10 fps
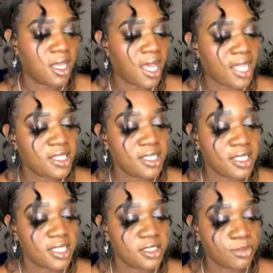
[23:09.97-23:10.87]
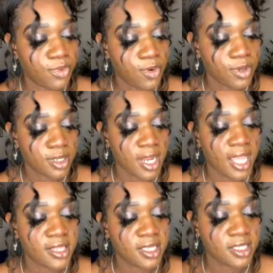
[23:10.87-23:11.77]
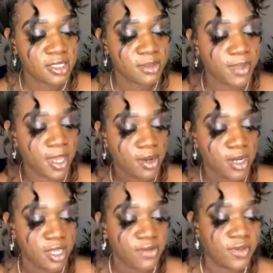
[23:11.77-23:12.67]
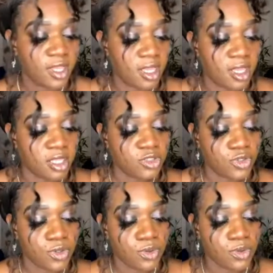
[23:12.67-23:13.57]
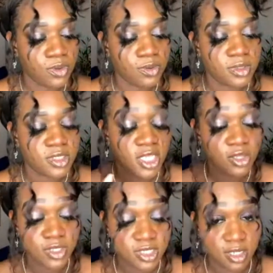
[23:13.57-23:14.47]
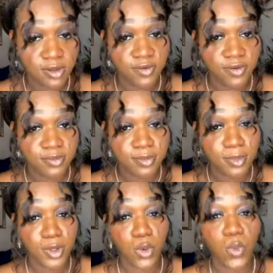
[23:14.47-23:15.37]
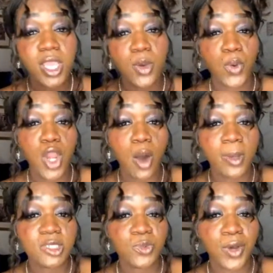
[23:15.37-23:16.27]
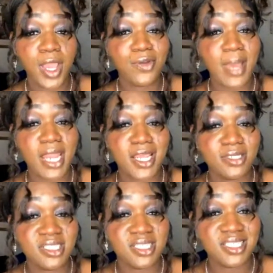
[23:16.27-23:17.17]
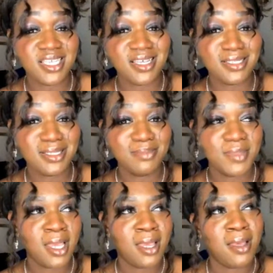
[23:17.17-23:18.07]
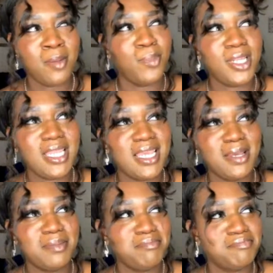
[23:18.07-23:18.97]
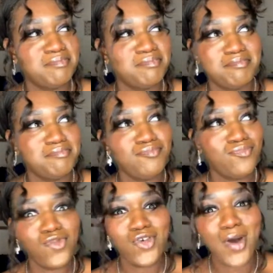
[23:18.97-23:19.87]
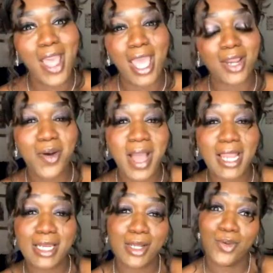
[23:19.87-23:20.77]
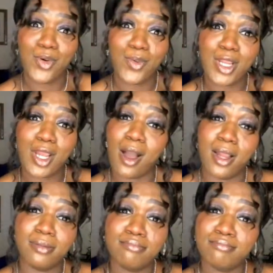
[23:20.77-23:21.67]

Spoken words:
I think that's important. I think it's imperative to see yourself. We always want everybody else to see us, but then we don't have no idea who we are.